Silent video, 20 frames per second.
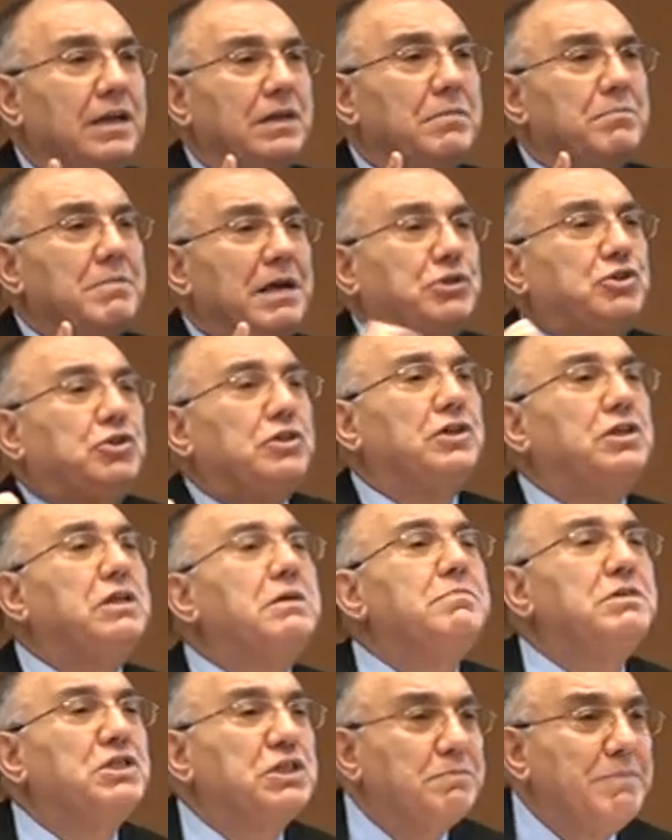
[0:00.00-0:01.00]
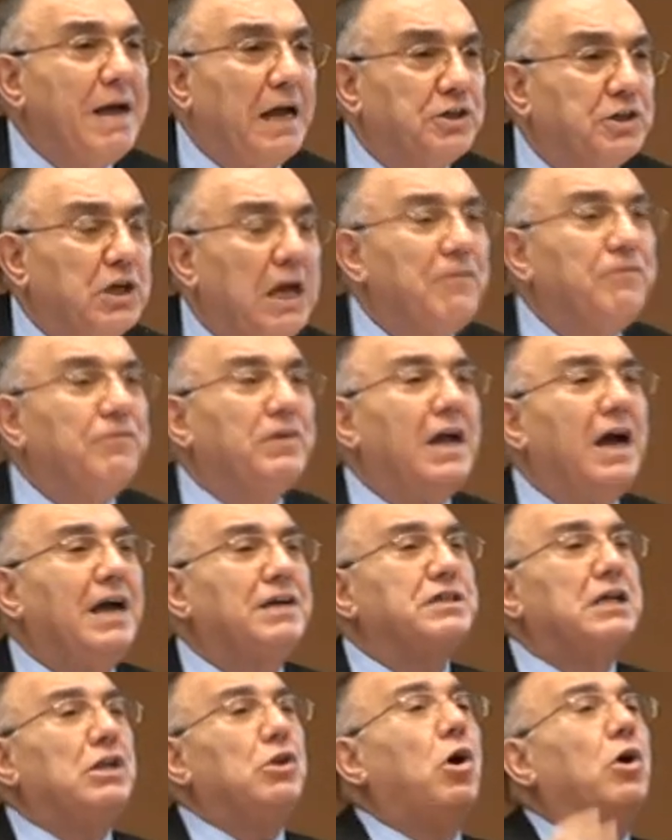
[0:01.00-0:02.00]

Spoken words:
maturity mismatch. FDI is a